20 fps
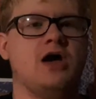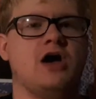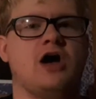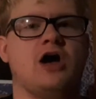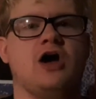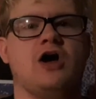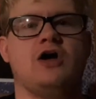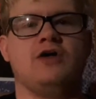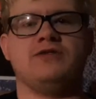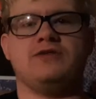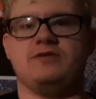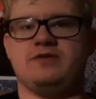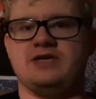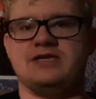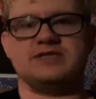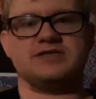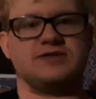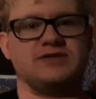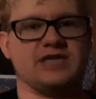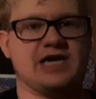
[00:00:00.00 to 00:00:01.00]
all the
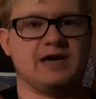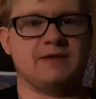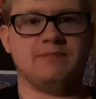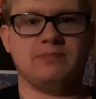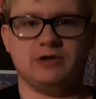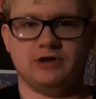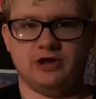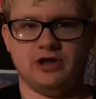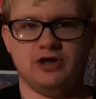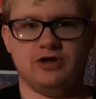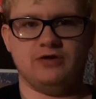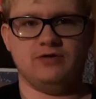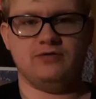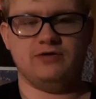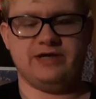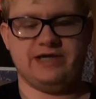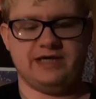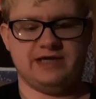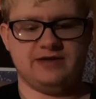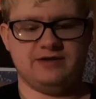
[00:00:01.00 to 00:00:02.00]
links are down below
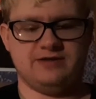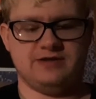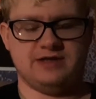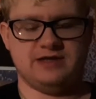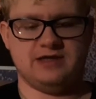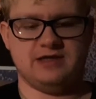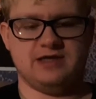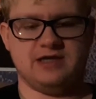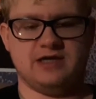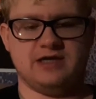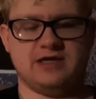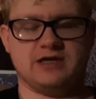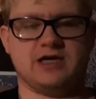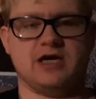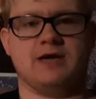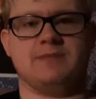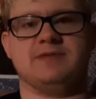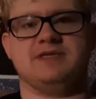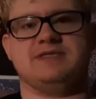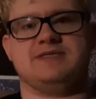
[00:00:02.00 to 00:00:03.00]
in the uh,
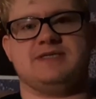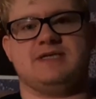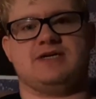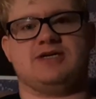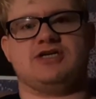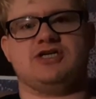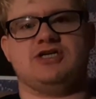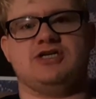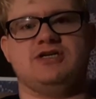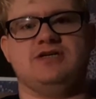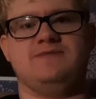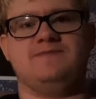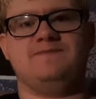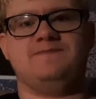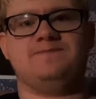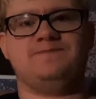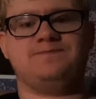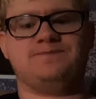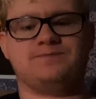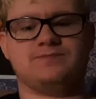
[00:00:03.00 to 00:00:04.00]
comment section.
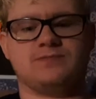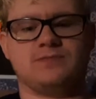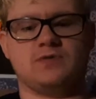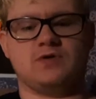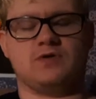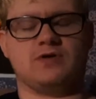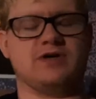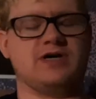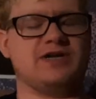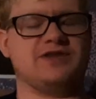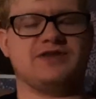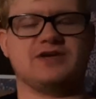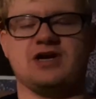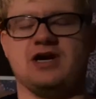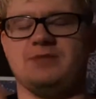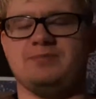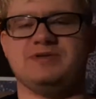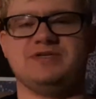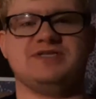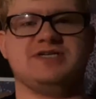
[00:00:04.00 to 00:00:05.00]
Or not the
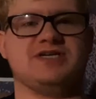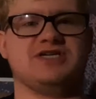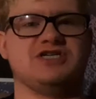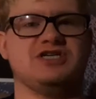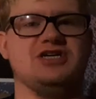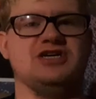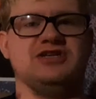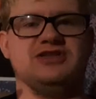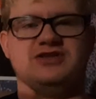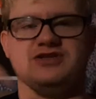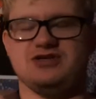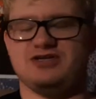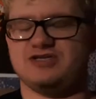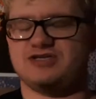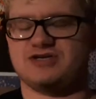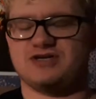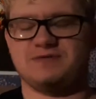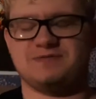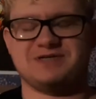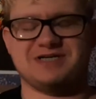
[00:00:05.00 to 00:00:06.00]
comment section, in the
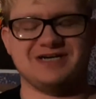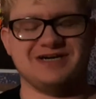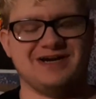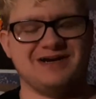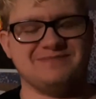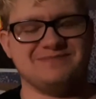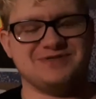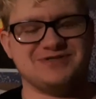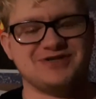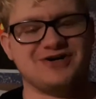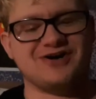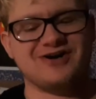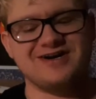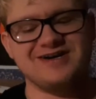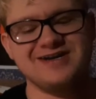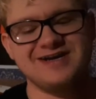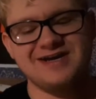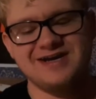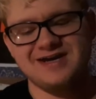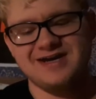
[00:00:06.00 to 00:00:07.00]
description, I'm
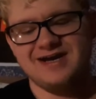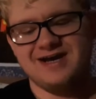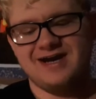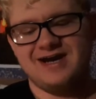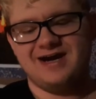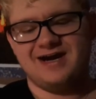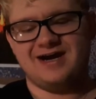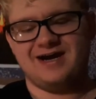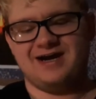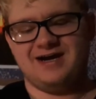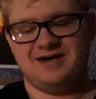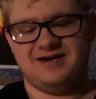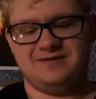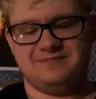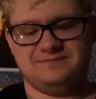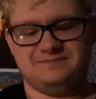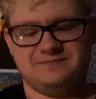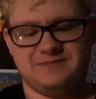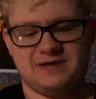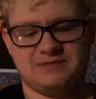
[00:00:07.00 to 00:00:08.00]
sorry.
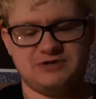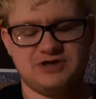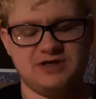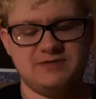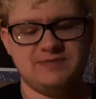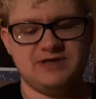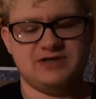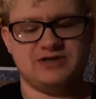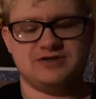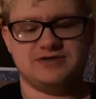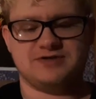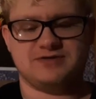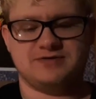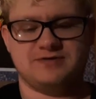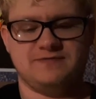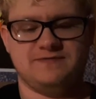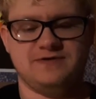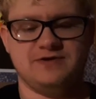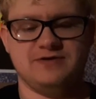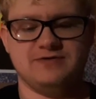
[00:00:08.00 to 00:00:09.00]
Um, I'm trying to make this
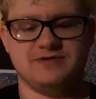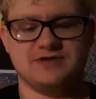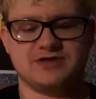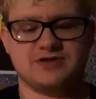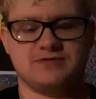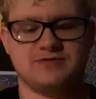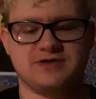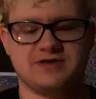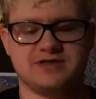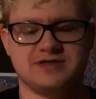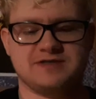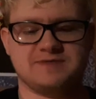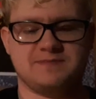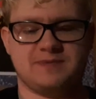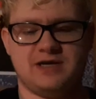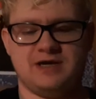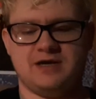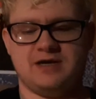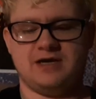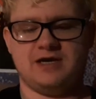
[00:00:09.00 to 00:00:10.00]
review as quick as
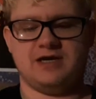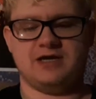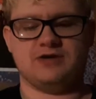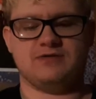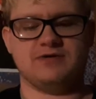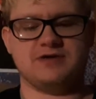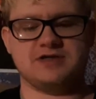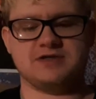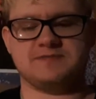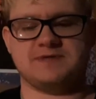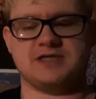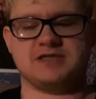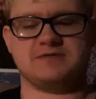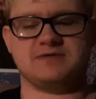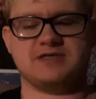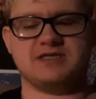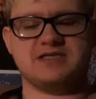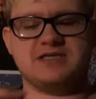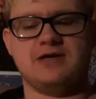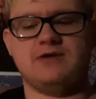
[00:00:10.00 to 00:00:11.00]
uh, quick as
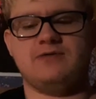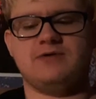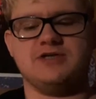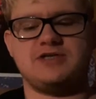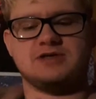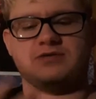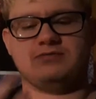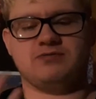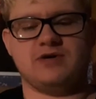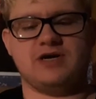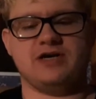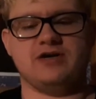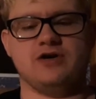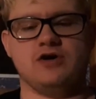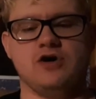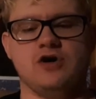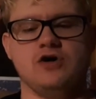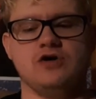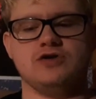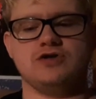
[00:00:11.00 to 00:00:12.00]
possible because I don't want to run
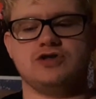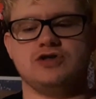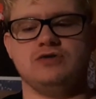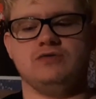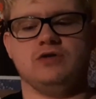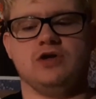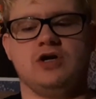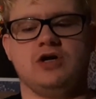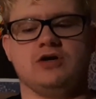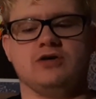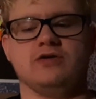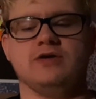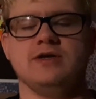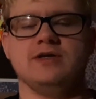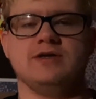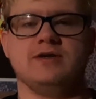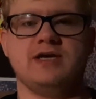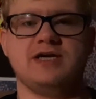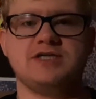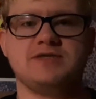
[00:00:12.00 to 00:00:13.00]
too long.
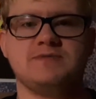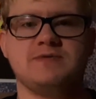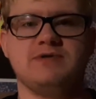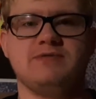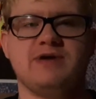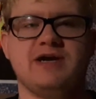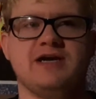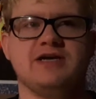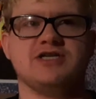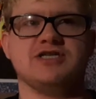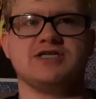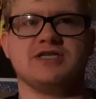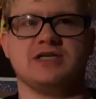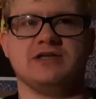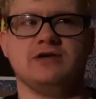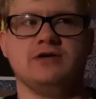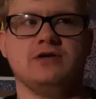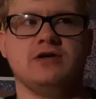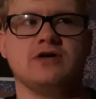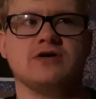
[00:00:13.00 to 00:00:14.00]
The last one ran just a
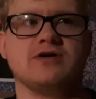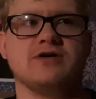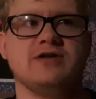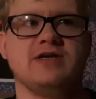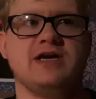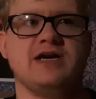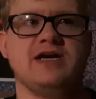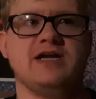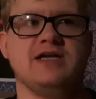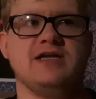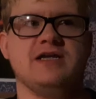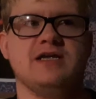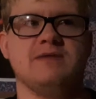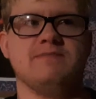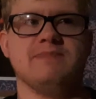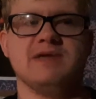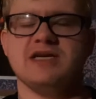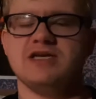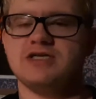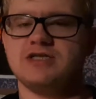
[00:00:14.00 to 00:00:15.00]
little longer than I
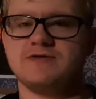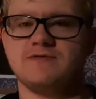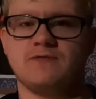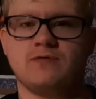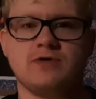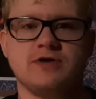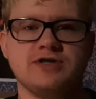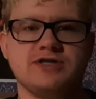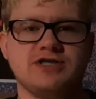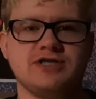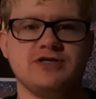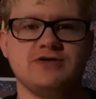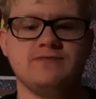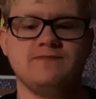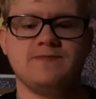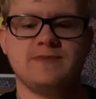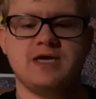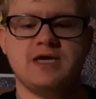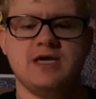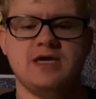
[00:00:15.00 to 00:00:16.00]
meant for it to,
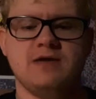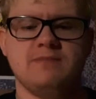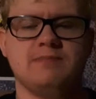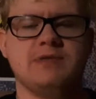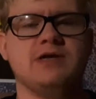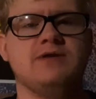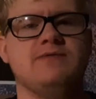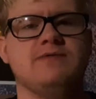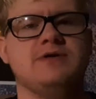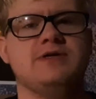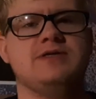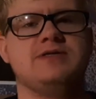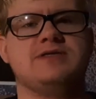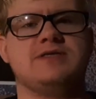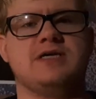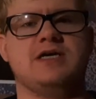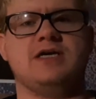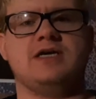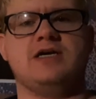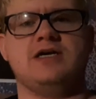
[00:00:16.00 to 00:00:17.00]
but it was
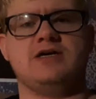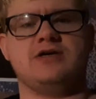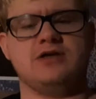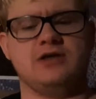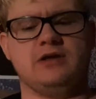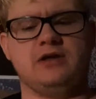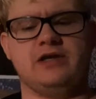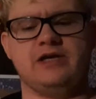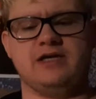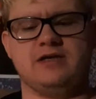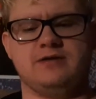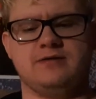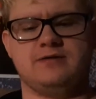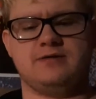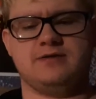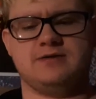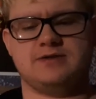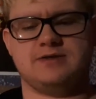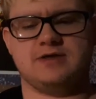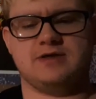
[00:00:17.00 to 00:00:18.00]
uh, a good length.
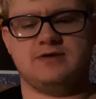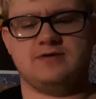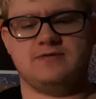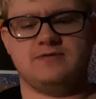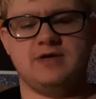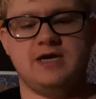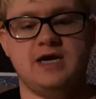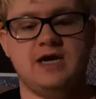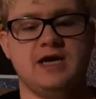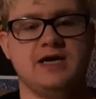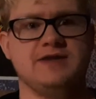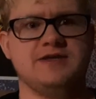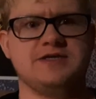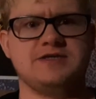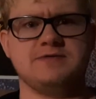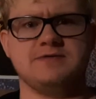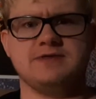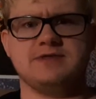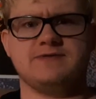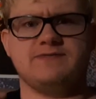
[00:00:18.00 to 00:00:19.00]
So, and
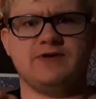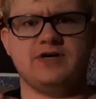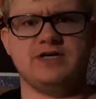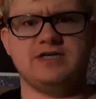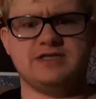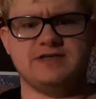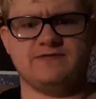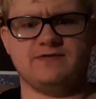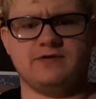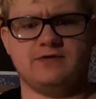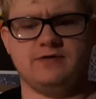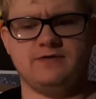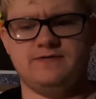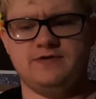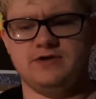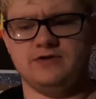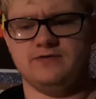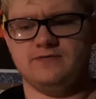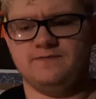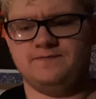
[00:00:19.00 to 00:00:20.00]
this one's a very different
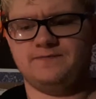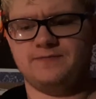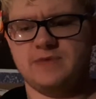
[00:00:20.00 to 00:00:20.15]
review.